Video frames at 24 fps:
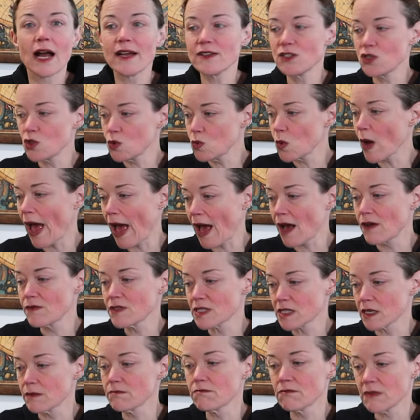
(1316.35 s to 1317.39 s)
I do have
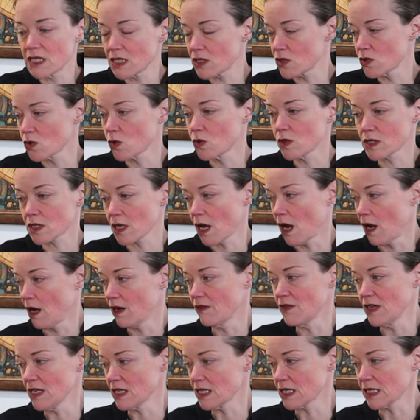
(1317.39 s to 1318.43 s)
some missorts,
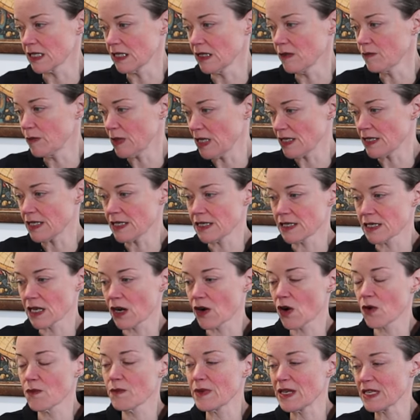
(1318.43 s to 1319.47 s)
obviously, pieces that
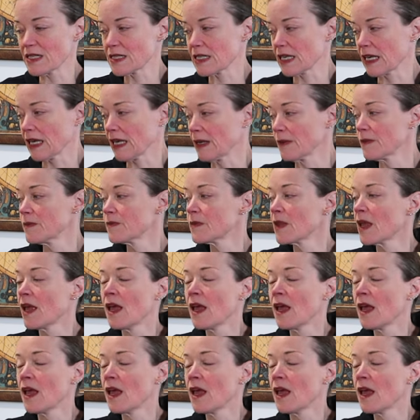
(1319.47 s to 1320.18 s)
are missing.